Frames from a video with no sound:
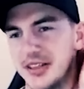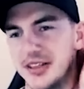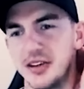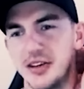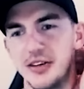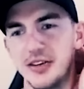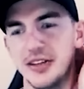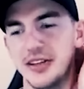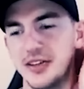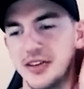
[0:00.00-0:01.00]
You know,
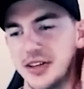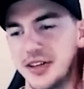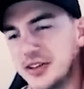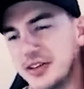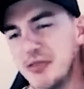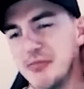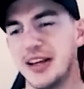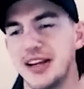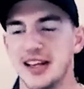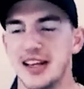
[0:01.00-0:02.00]
he'll come
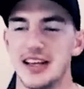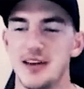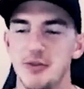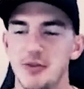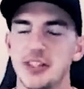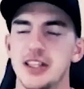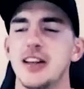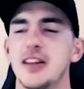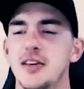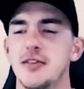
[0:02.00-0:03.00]
in and, like, he won't say
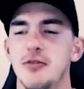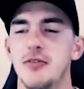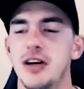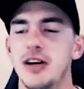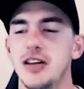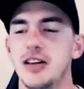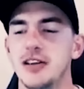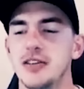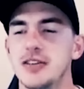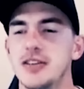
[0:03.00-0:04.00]
anything for a while, and
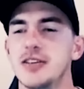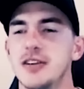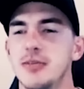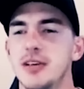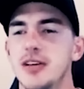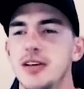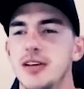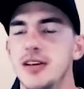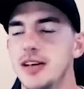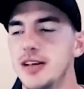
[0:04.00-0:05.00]
then he'll see something,
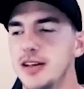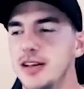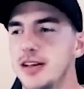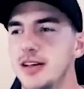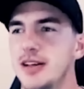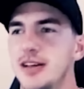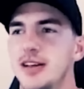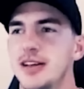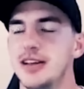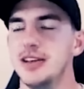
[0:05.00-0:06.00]
and
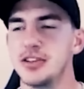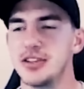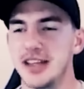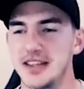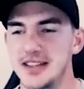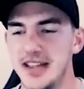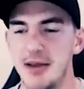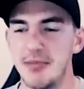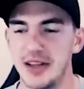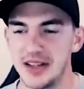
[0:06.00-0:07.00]
he'll just, like,
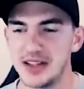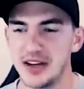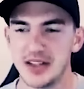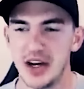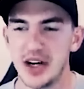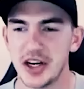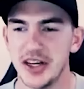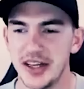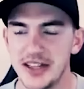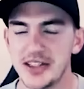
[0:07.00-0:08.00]
stop it and start
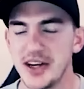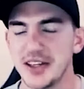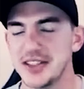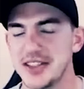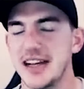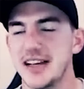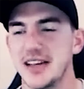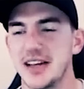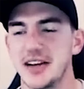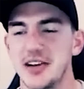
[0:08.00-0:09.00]
talking, and he talks
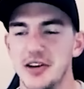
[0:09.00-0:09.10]
exactly like a